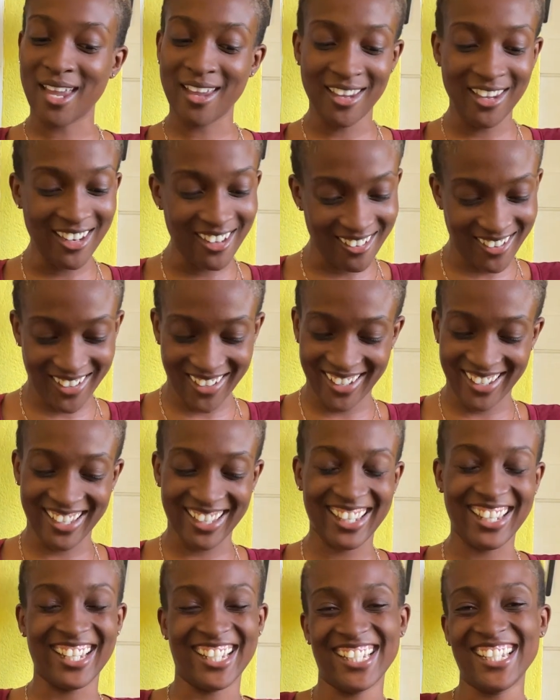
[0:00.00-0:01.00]

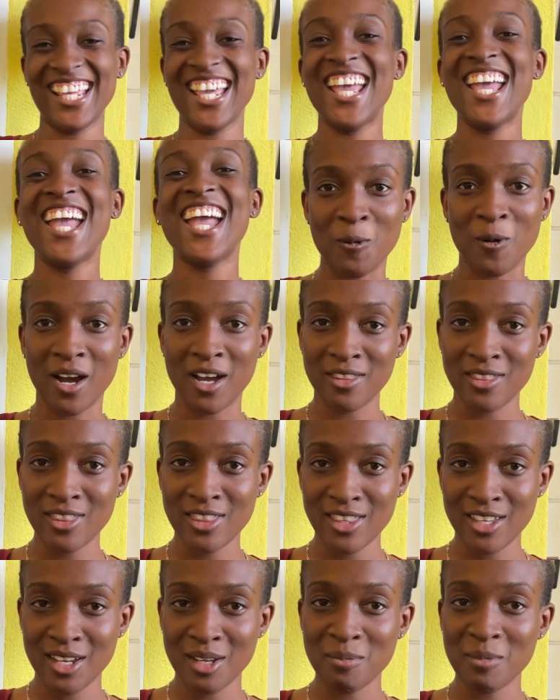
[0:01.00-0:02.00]
Period. One
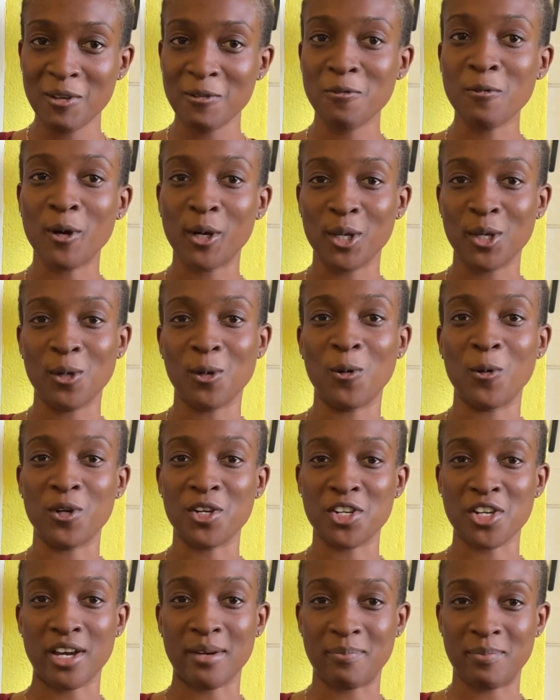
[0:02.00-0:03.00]
thing before you go
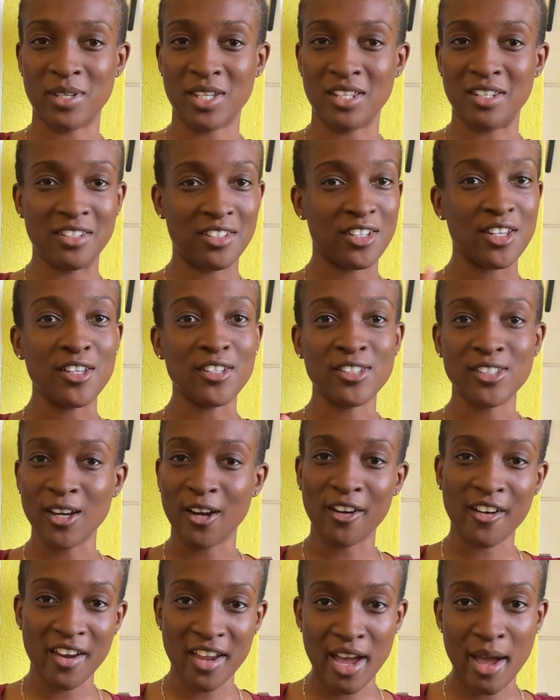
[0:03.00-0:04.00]
shopping,
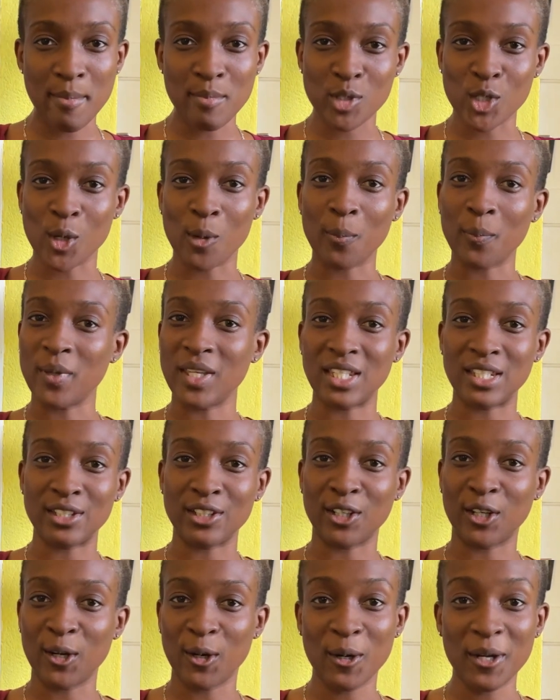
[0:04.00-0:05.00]
sorry I'm jumping the
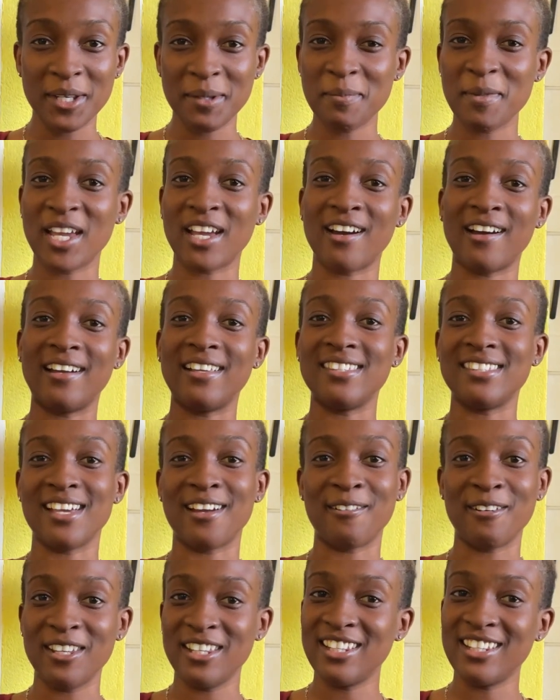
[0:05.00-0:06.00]
gun because
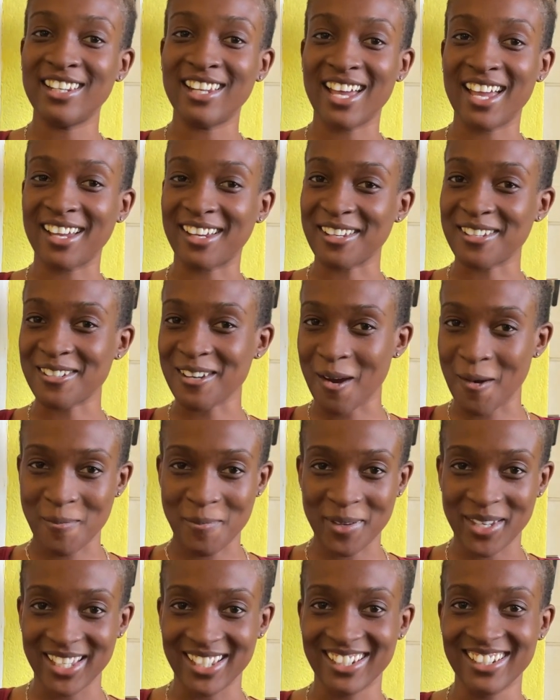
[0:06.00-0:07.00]
I really like
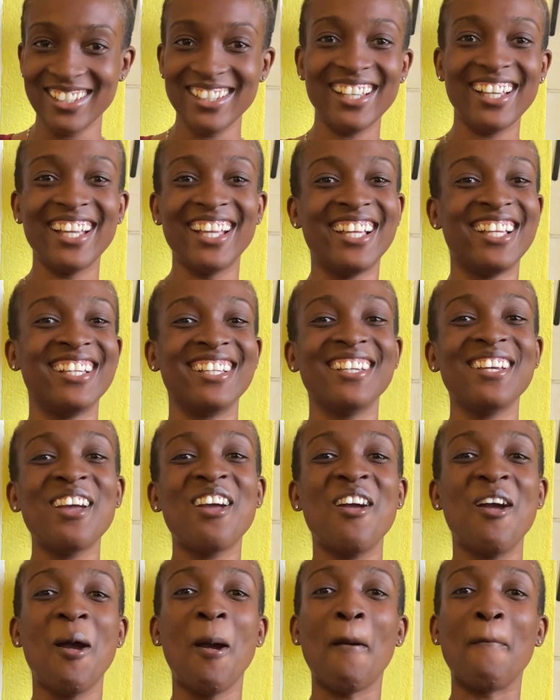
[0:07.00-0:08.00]
shopping,
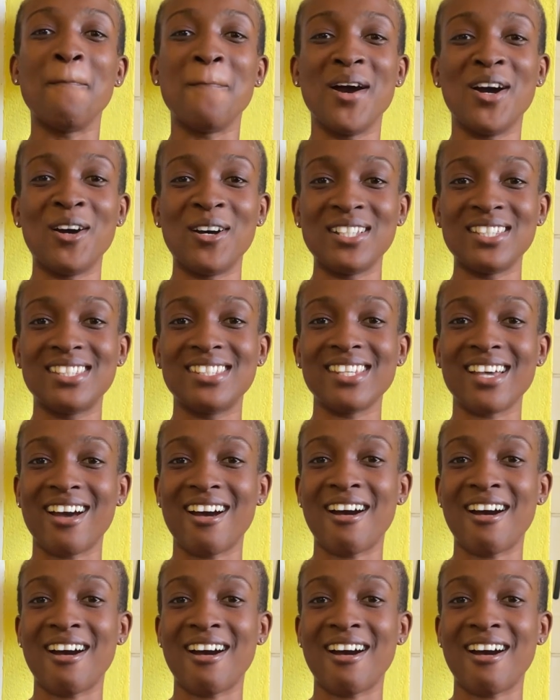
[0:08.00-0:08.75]
but